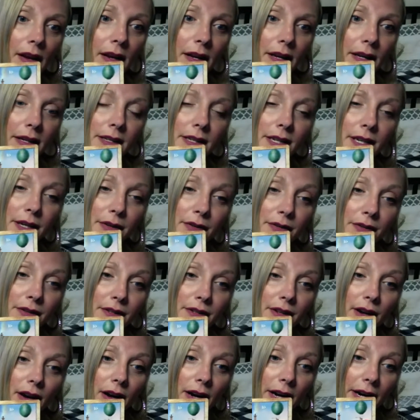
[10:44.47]
is here's
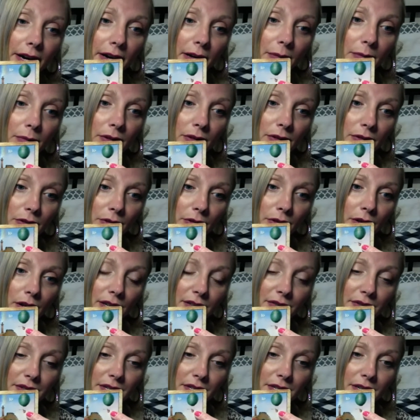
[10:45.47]
this hot air balloon
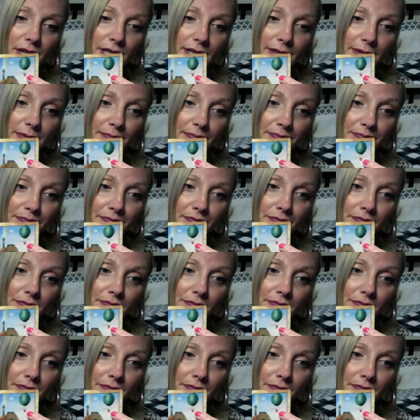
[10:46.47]
all of a sudden.